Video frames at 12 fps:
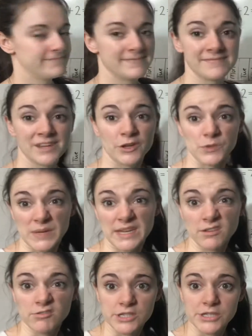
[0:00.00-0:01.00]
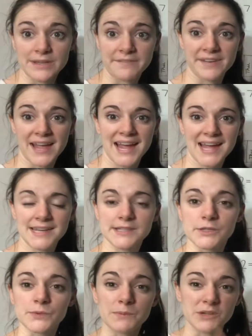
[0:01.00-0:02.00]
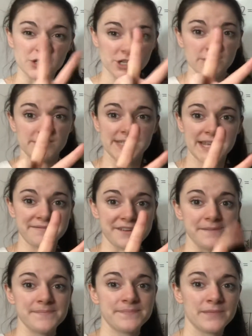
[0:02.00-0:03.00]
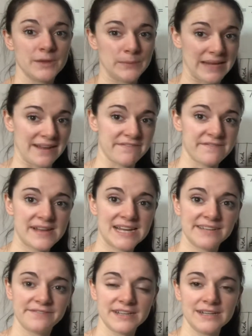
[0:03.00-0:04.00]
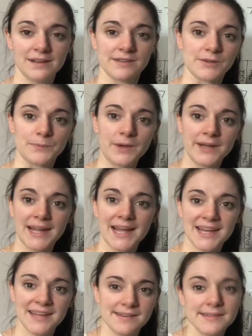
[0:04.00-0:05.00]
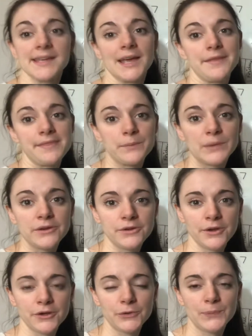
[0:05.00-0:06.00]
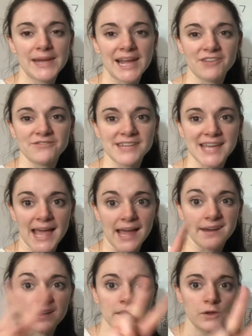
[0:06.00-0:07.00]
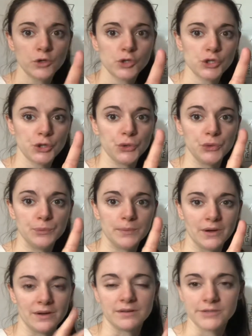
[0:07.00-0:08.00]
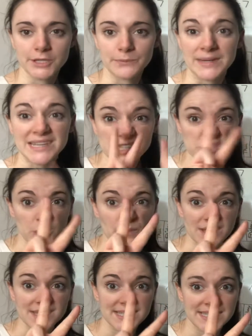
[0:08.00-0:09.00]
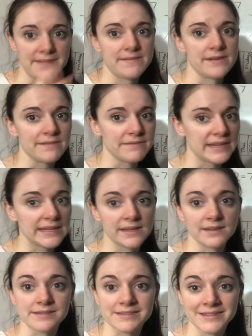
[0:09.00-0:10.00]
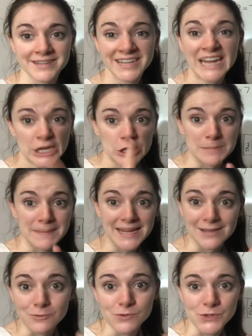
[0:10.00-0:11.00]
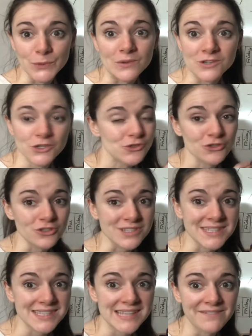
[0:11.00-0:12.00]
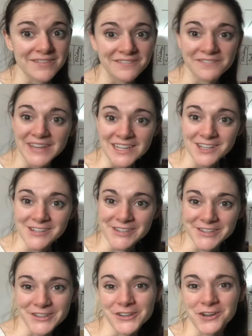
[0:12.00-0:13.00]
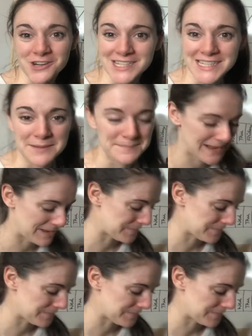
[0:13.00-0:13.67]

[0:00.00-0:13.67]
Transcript: Because we can also do that with our hands, because when we show 7, we have 5 fingers on one hand, and then we know we have to add 2 more, don't we, to show our 7 fingers. You may also want to draw 7 fingers on your concept map.